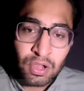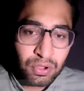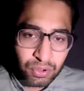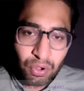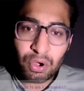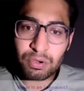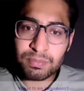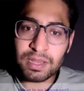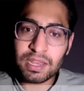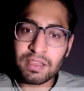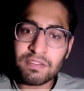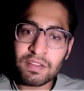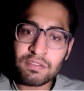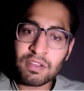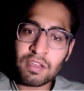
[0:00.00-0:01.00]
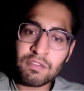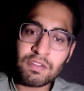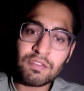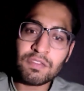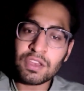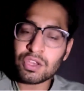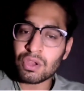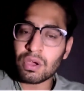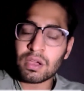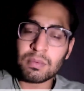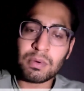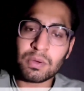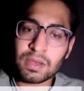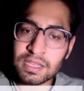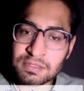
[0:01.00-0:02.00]
Normally, whenever we talk
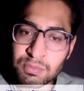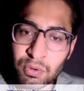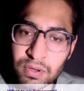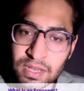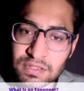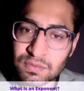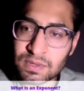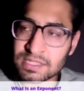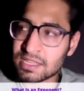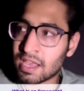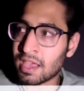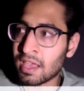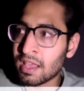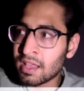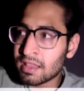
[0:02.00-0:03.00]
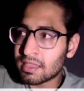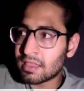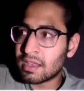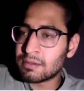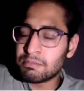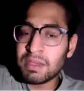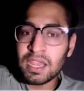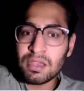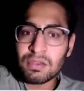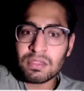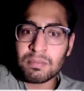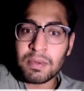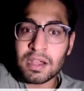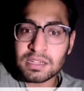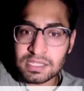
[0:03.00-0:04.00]
about exponents, we say that b to the
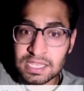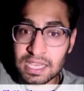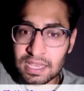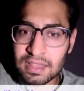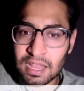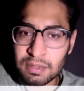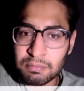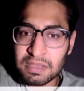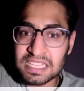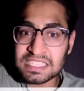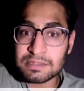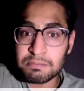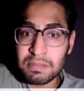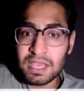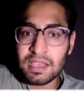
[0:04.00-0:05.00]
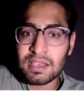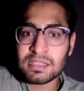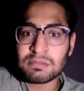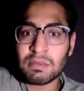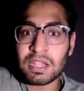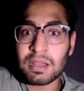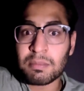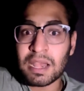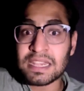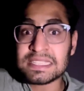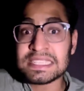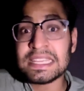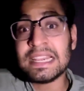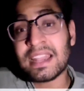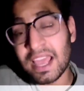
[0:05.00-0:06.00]
power c, that means b is multiplied
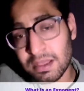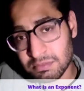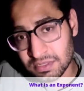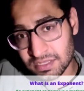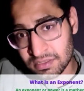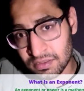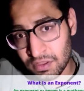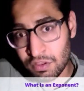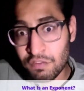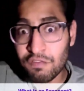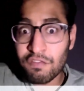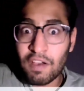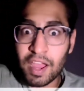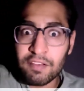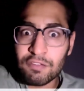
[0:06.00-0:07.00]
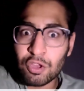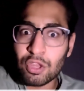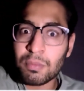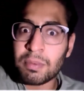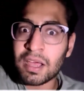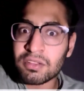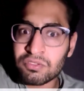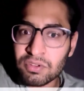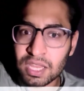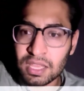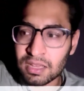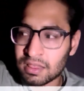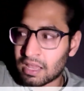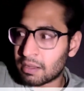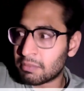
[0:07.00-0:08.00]
c times. 5 to the power 3,
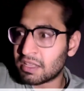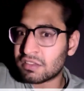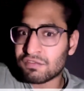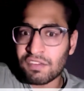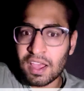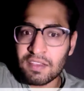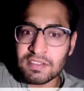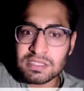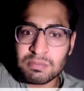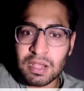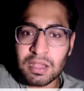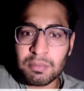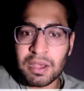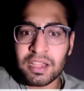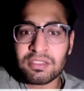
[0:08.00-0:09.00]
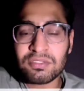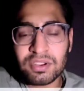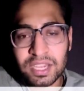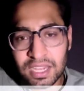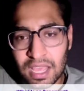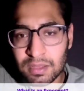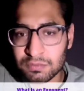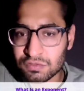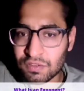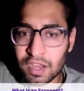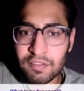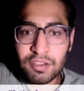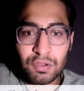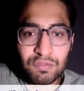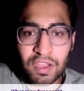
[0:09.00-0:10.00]
that means 5 is multiplied 3 times,
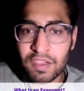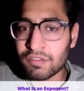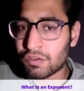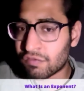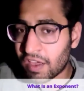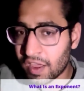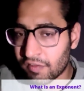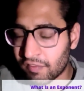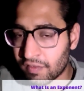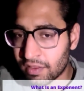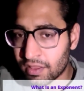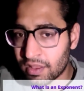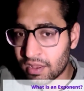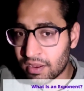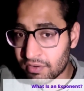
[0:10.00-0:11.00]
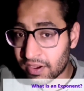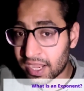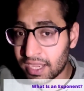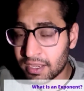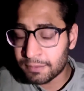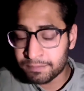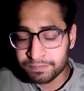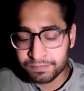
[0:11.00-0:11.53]
5 into 5 into 5, right?